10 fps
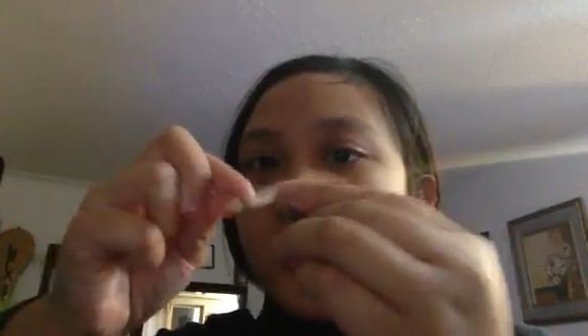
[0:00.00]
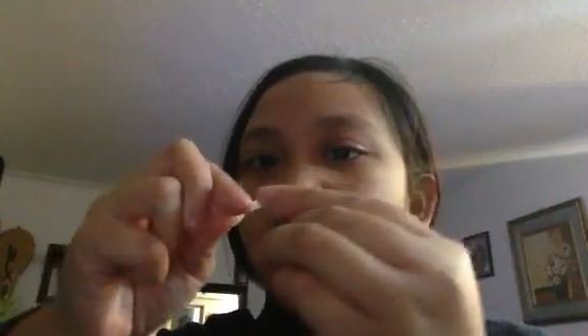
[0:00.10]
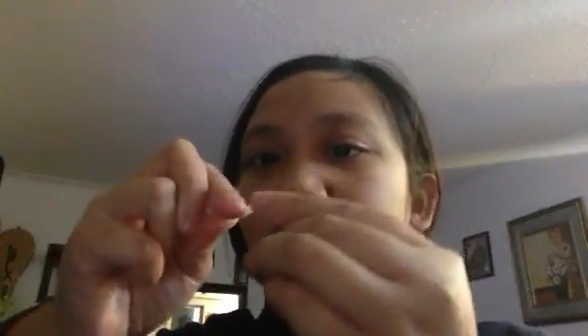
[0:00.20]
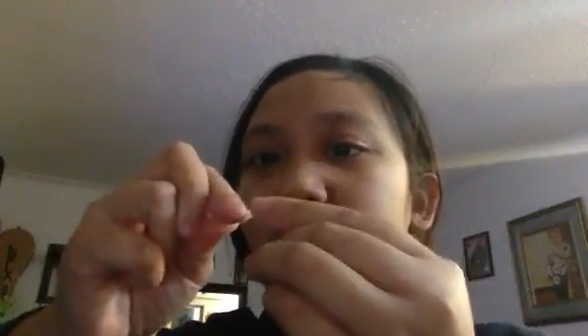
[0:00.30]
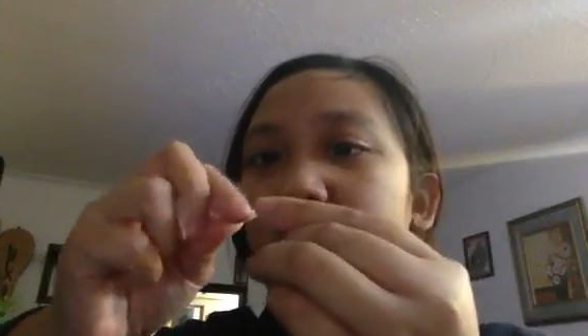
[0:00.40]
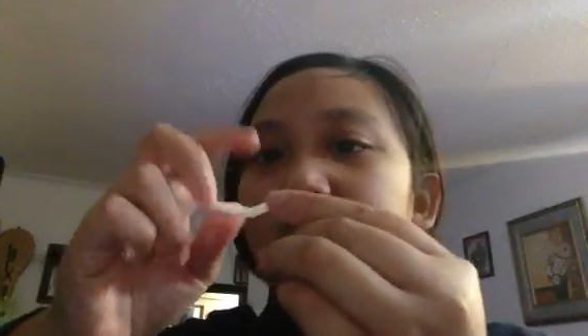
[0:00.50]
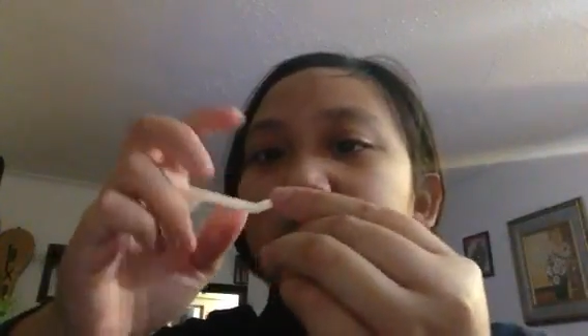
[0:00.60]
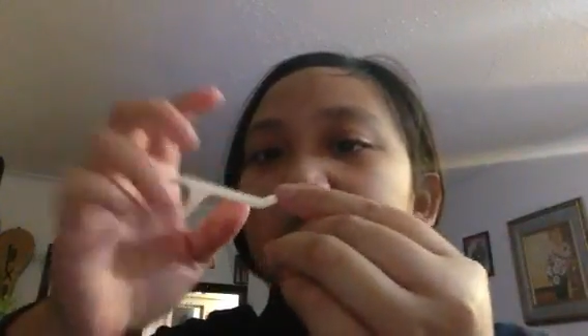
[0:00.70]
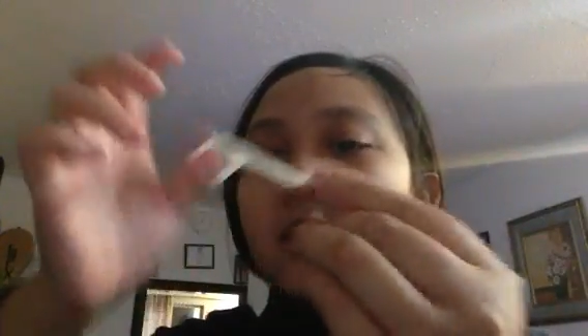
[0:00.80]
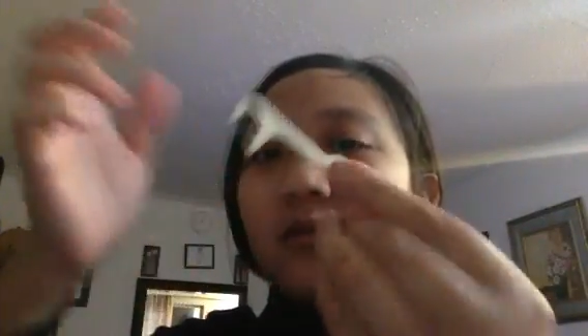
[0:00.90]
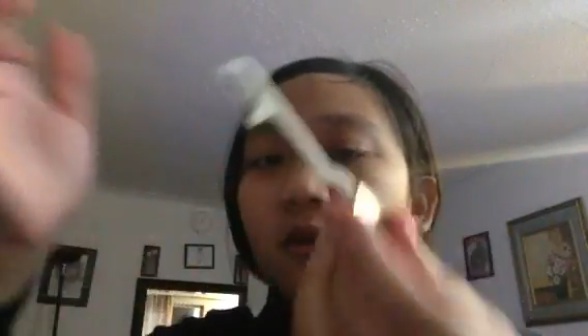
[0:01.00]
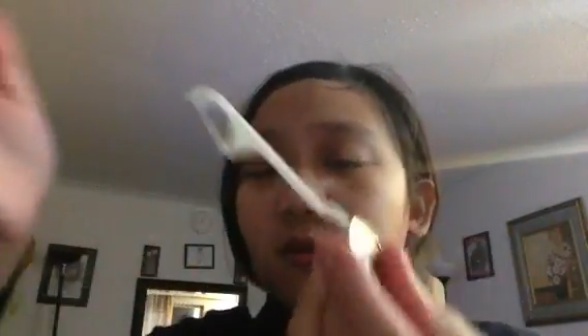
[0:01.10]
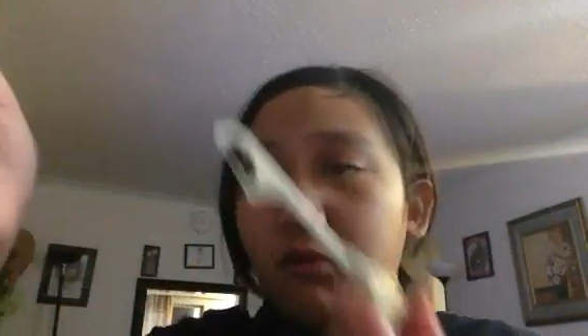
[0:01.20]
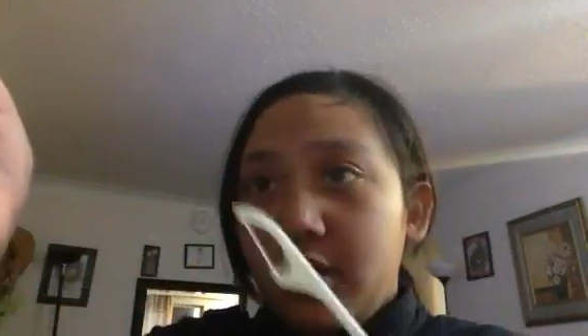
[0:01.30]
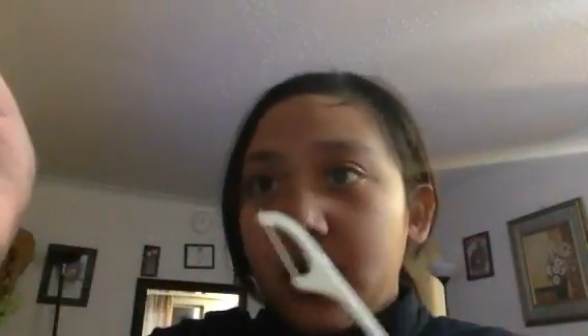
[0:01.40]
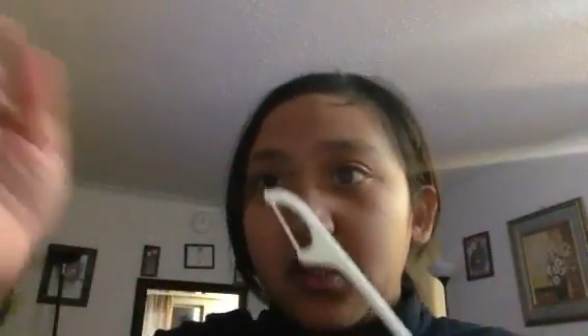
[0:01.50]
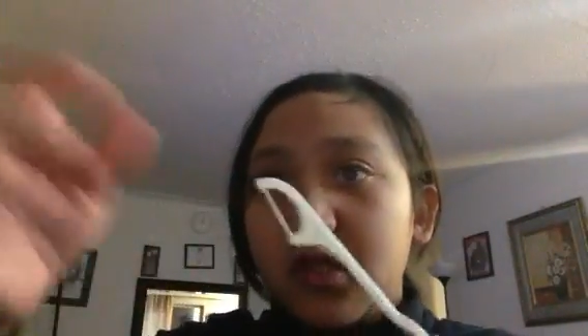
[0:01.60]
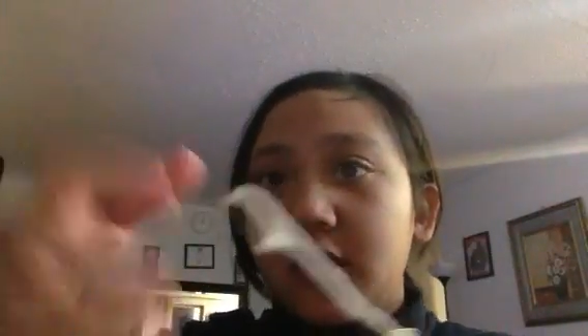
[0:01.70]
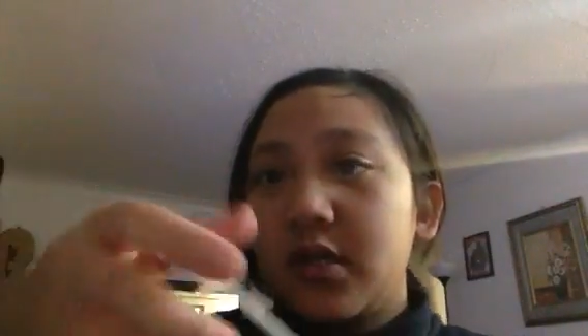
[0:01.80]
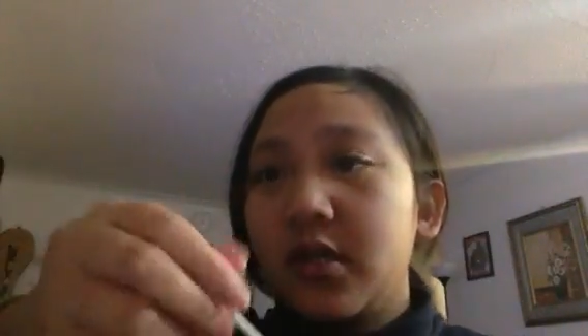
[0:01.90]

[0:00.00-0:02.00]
this way, because it won't work.